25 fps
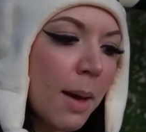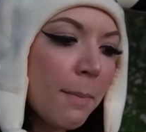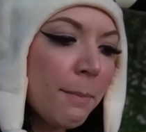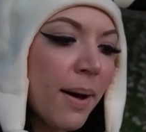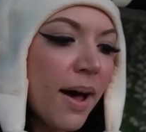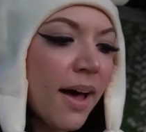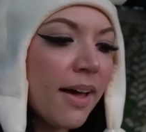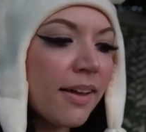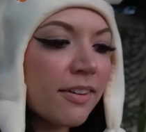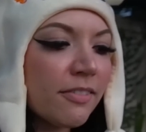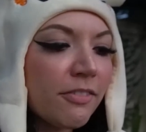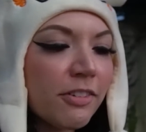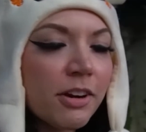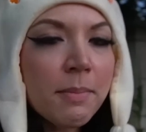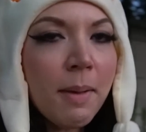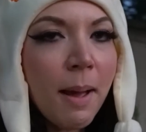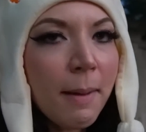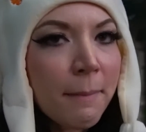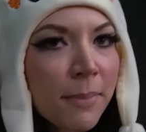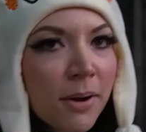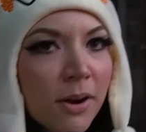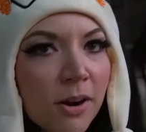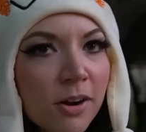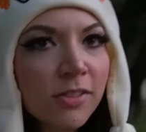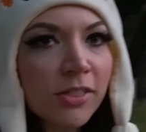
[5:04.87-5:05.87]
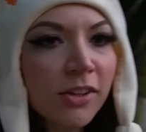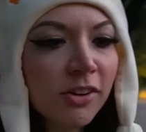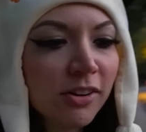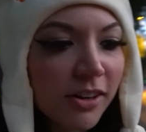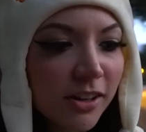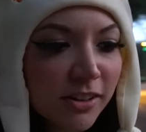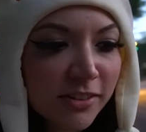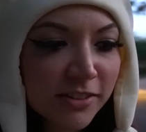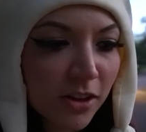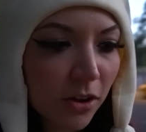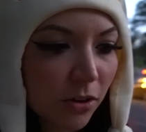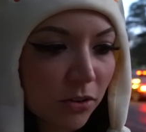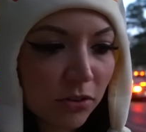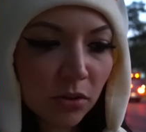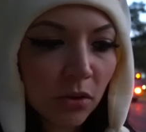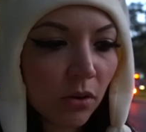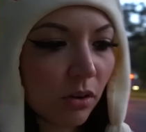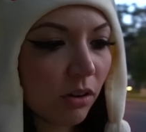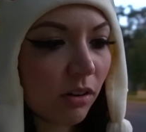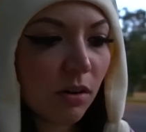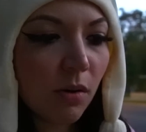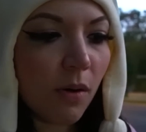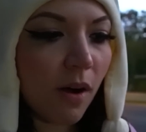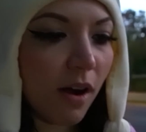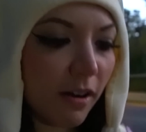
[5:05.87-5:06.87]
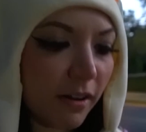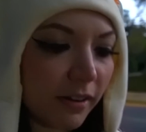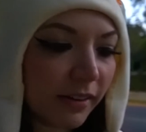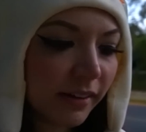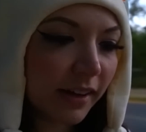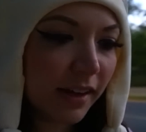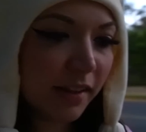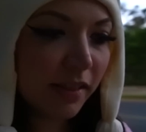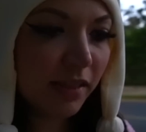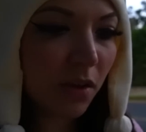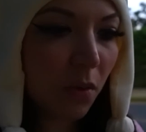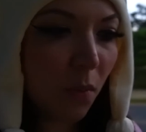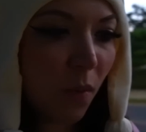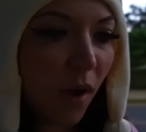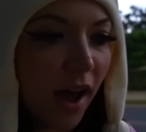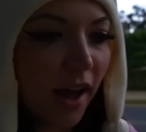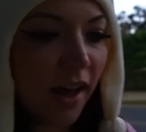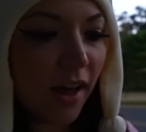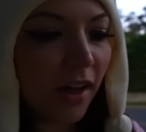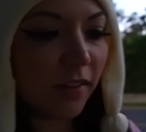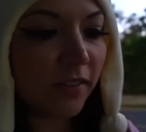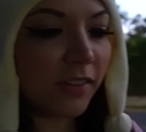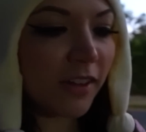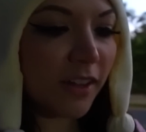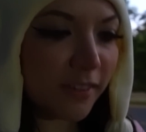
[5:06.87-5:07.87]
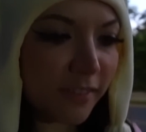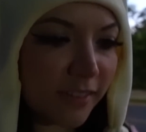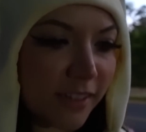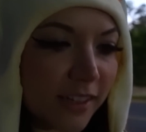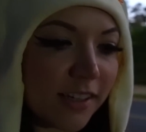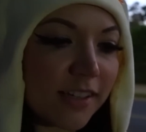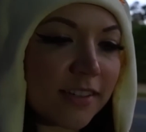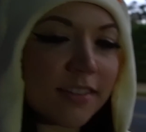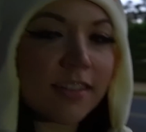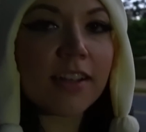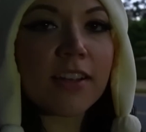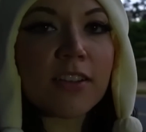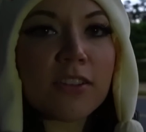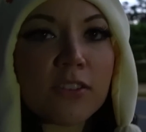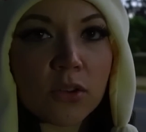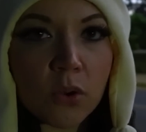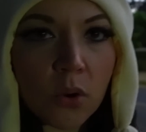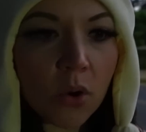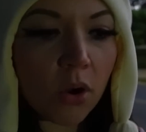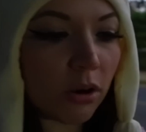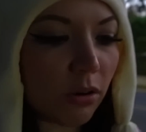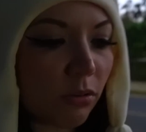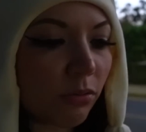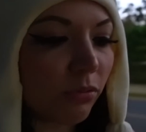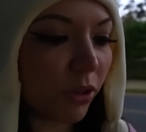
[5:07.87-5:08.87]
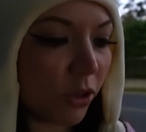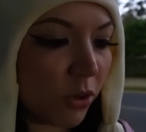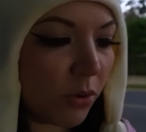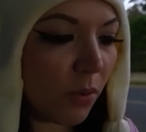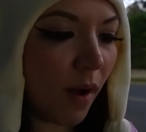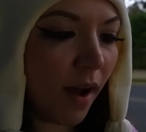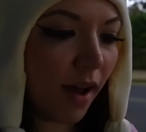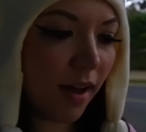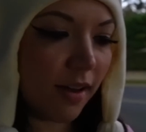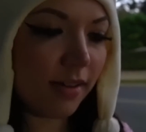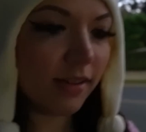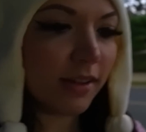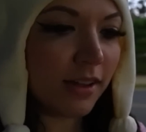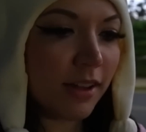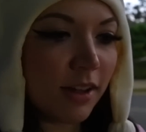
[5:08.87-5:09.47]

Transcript: But remember, there is no Zoroark in the wild. This is a Zorua.